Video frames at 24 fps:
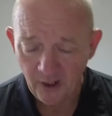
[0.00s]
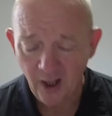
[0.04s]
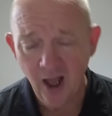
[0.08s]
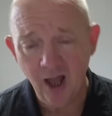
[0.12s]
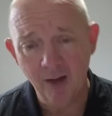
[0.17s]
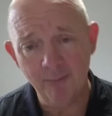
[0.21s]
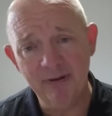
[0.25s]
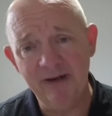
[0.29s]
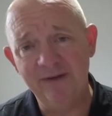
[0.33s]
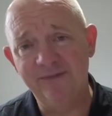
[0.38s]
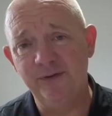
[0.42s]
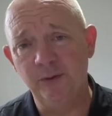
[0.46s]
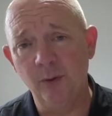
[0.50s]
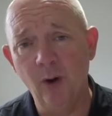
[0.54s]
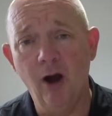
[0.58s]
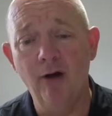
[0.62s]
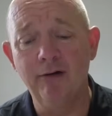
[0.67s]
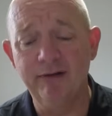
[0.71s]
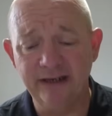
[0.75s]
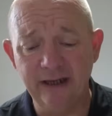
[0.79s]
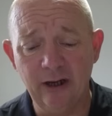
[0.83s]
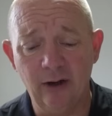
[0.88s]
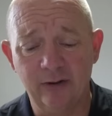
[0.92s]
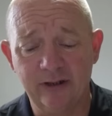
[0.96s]
But if you
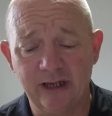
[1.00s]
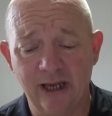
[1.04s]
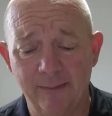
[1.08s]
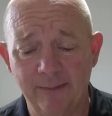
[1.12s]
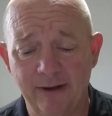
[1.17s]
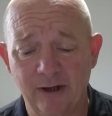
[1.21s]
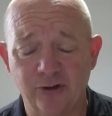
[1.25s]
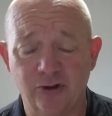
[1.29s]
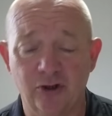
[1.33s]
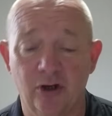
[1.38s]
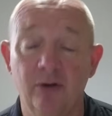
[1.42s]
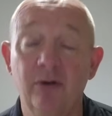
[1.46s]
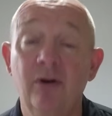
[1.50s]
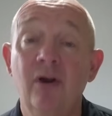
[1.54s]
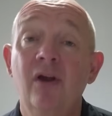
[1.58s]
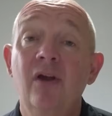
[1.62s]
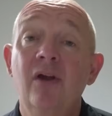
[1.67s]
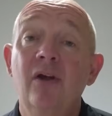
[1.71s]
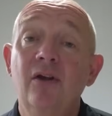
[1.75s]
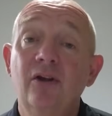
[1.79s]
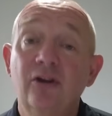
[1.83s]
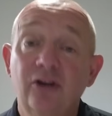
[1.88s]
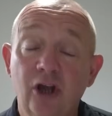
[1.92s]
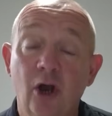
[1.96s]
are in the LK Metro,
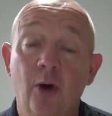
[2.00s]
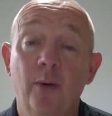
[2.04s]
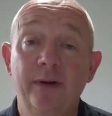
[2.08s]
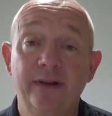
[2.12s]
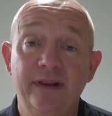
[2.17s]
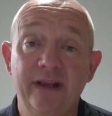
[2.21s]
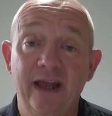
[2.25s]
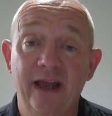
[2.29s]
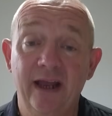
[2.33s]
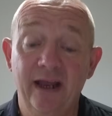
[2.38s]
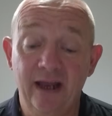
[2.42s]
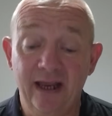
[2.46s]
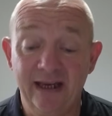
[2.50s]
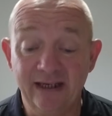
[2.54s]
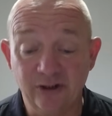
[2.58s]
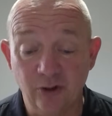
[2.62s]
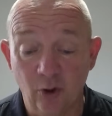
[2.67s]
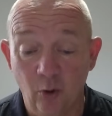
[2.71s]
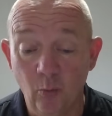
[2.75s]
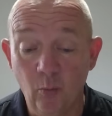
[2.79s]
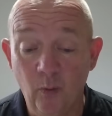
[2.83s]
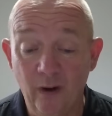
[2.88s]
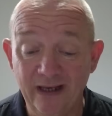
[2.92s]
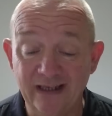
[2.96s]
go in there. It's
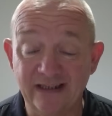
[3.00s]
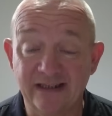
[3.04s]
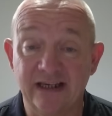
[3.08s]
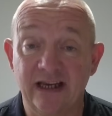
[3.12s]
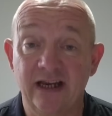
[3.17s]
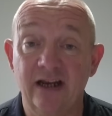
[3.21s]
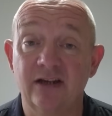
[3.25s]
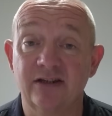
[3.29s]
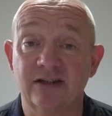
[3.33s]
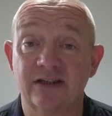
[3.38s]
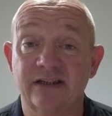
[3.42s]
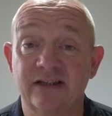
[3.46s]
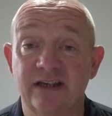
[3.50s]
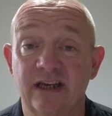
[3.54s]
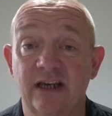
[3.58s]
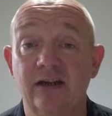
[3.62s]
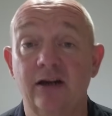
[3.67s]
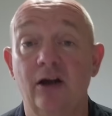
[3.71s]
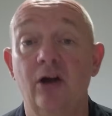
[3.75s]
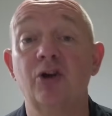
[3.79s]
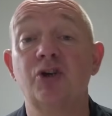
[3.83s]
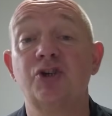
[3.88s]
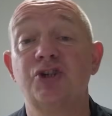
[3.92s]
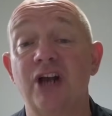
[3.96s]
on Wednesday, as I say.
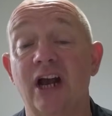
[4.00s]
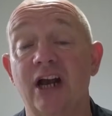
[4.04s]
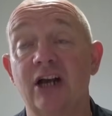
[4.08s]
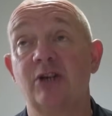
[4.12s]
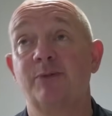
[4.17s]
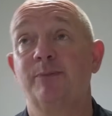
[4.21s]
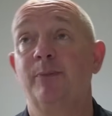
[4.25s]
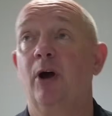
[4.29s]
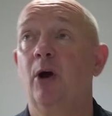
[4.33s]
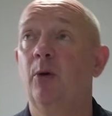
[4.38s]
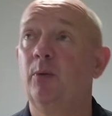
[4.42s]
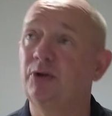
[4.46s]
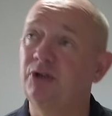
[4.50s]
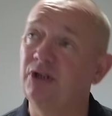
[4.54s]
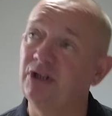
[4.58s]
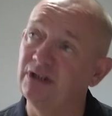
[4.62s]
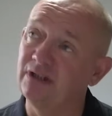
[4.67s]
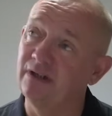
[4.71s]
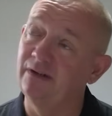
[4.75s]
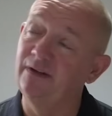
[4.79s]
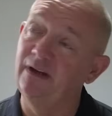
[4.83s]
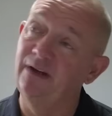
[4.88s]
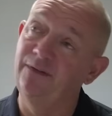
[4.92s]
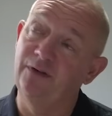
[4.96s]
Go to Shaggers Bar, which
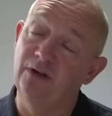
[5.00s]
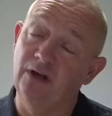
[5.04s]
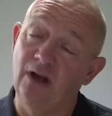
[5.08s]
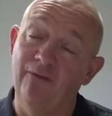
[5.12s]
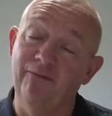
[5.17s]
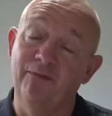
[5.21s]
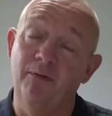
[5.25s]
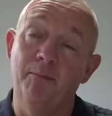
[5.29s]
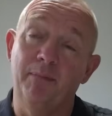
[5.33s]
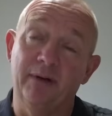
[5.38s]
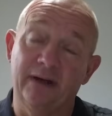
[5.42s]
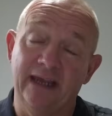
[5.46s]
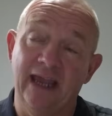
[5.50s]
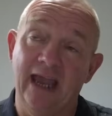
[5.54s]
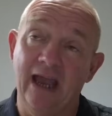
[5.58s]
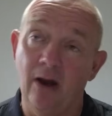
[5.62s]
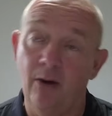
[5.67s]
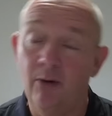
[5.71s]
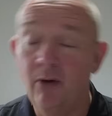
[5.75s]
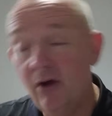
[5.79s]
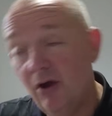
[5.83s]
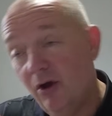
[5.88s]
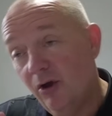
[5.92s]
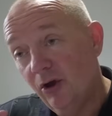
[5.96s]
is, if you come from
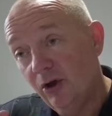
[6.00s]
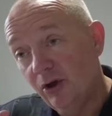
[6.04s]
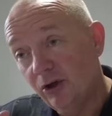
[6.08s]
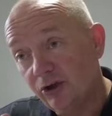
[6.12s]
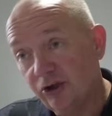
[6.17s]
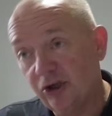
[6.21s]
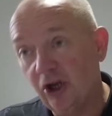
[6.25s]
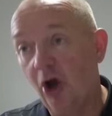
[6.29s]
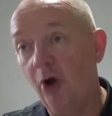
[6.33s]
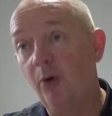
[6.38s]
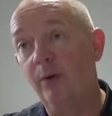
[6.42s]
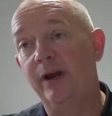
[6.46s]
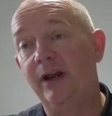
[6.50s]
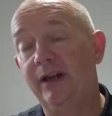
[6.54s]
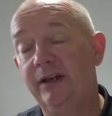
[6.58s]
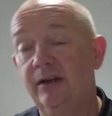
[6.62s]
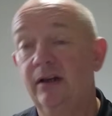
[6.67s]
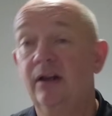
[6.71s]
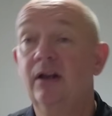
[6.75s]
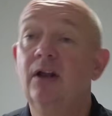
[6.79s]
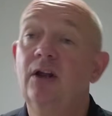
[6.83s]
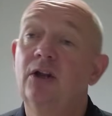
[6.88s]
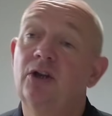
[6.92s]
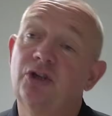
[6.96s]
Bacow, go
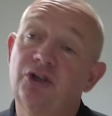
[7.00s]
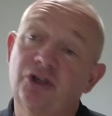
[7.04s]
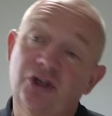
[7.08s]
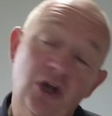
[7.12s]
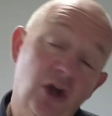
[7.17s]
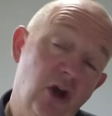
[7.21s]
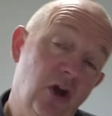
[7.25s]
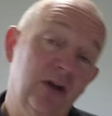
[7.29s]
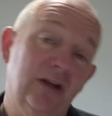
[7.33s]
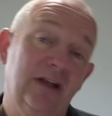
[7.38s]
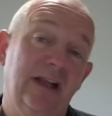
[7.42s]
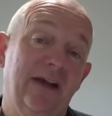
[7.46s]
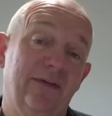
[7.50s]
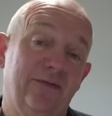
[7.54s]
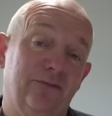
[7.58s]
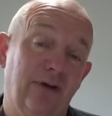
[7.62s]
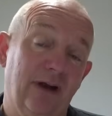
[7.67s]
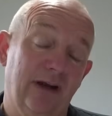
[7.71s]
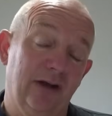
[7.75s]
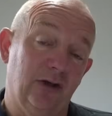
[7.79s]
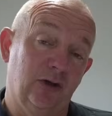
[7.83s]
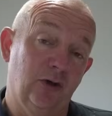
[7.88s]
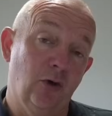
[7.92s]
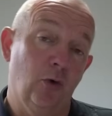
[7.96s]
in, turn left
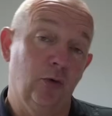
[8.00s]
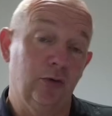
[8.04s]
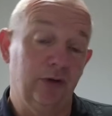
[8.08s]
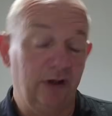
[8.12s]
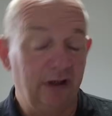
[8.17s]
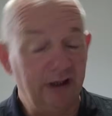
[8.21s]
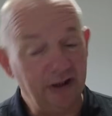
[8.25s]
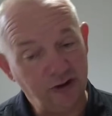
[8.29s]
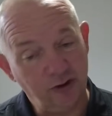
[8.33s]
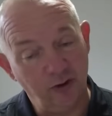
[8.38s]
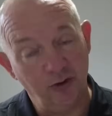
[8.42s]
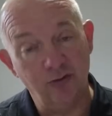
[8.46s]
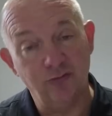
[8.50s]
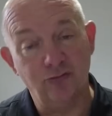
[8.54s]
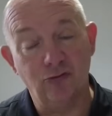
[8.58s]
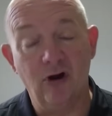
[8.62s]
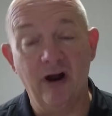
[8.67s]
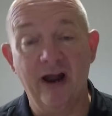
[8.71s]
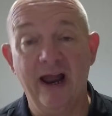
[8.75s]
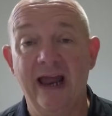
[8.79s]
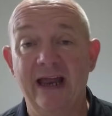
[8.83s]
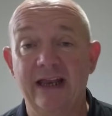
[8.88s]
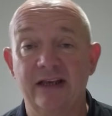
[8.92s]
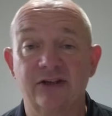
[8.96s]
around the corner, and it's on the
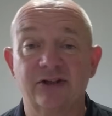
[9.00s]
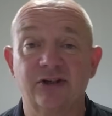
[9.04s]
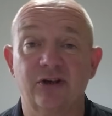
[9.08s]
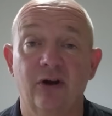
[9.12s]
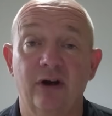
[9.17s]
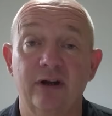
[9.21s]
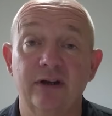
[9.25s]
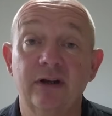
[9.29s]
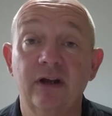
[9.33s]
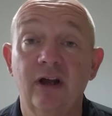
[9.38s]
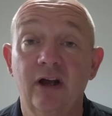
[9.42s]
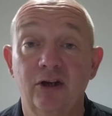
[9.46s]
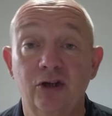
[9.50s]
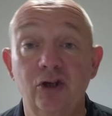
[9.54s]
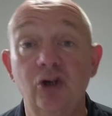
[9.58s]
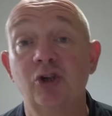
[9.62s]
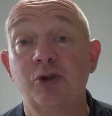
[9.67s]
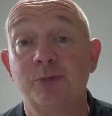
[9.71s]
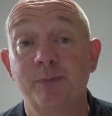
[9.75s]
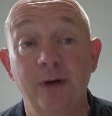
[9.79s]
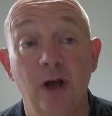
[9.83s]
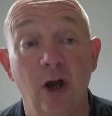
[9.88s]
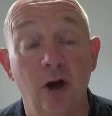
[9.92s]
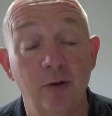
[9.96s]
right-hand side. It
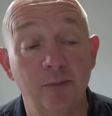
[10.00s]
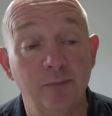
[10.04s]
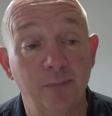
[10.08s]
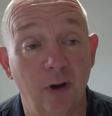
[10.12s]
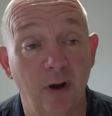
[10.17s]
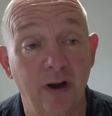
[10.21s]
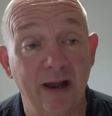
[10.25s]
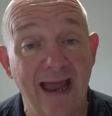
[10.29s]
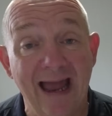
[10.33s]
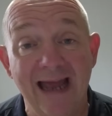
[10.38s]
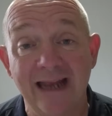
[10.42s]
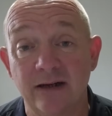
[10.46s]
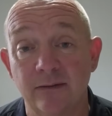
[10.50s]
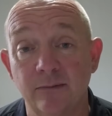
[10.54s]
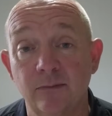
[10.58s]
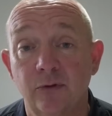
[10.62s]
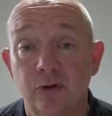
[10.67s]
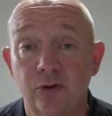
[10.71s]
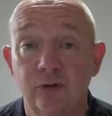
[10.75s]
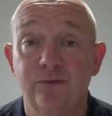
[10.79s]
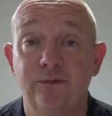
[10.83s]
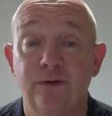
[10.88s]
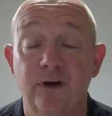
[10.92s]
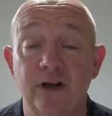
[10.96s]
used to be owned by Adam,
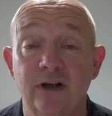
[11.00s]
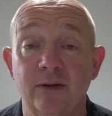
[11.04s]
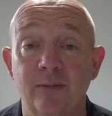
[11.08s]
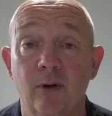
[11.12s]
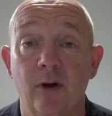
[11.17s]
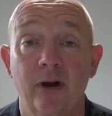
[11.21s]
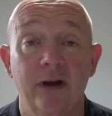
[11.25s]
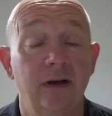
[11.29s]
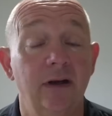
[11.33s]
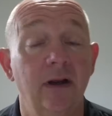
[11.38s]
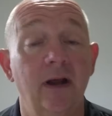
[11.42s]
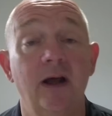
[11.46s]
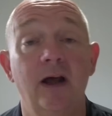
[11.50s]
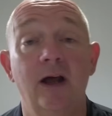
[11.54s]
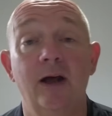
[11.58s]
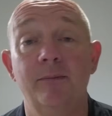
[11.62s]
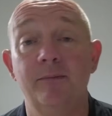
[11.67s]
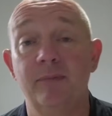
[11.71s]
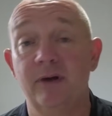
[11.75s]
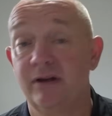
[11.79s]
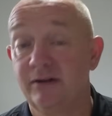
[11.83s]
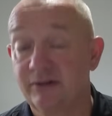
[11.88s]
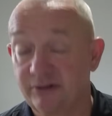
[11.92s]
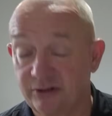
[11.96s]
good friend of mine,
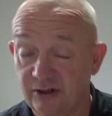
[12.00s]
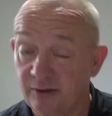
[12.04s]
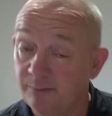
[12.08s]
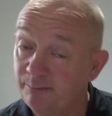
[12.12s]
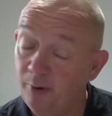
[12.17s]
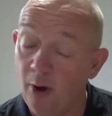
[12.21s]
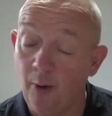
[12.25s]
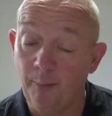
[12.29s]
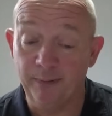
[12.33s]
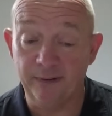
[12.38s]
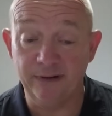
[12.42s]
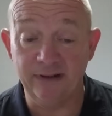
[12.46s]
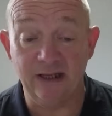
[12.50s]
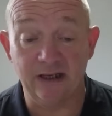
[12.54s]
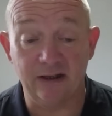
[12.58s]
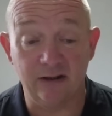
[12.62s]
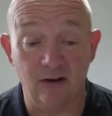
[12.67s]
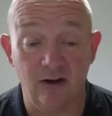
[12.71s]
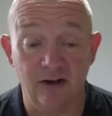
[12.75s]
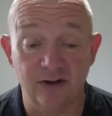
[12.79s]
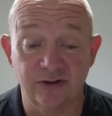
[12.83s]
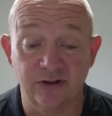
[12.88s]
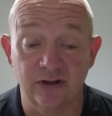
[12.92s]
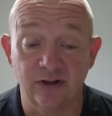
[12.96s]
but pop in there,
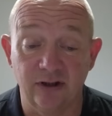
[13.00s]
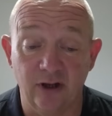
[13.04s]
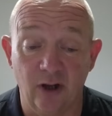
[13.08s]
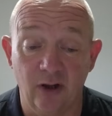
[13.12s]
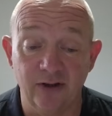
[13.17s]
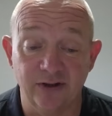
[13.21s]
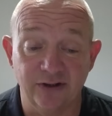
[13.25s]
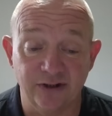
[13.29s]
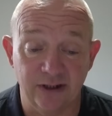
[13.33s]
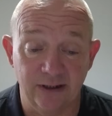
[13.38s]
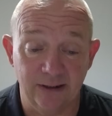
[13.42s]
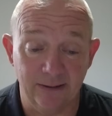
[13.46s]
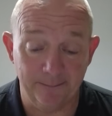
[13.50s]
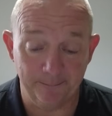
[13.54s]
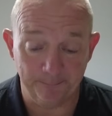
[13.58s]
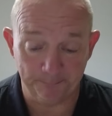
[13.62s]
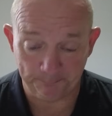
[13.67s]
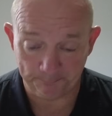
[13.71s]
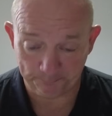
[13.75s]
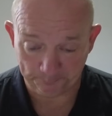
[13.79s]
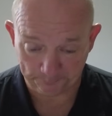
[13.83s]
guys, and go and see it.